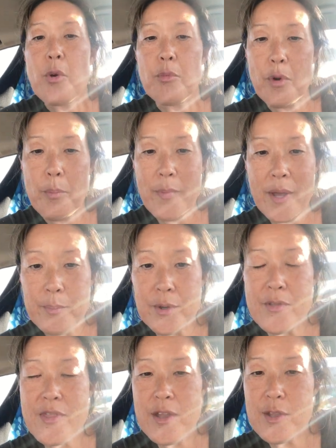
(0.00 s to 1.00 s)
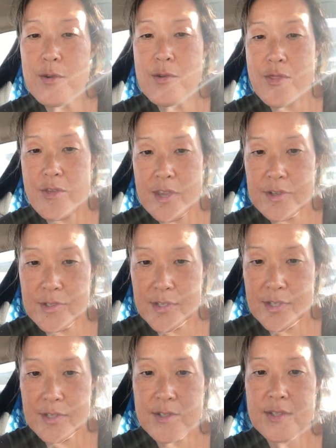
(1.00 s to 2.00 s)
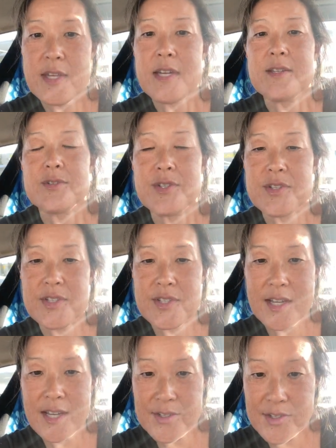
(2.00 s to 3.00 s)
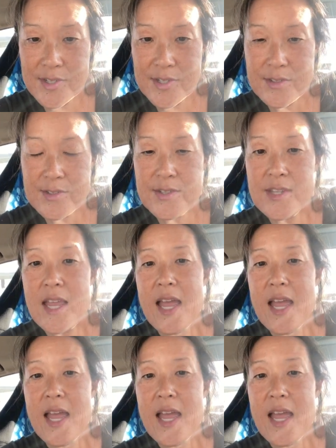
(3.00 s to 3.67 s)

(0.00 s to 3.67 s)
Remember that your thesis discusses